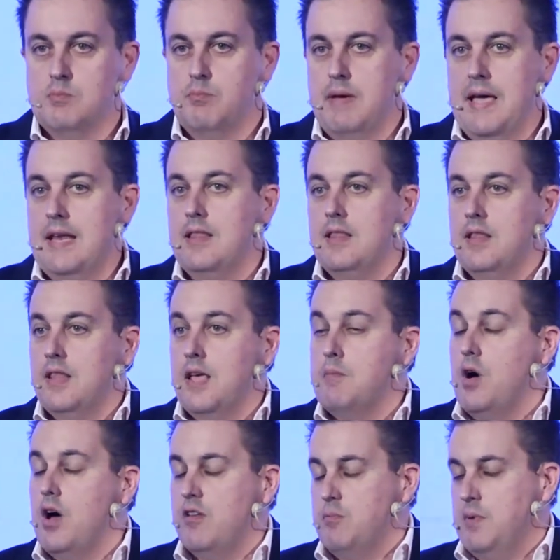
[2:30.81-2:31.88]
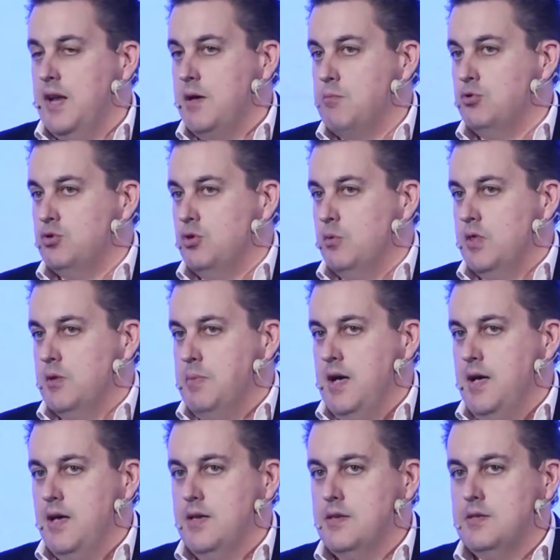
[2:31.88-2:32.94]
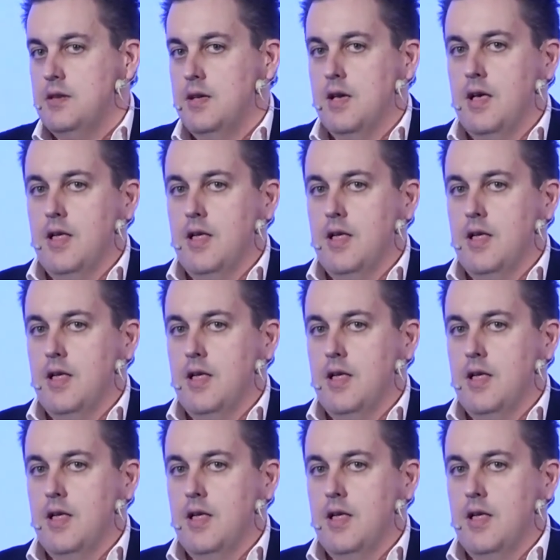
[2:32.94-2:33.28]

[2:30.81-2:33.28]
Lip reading: better than they might have been able to in the past,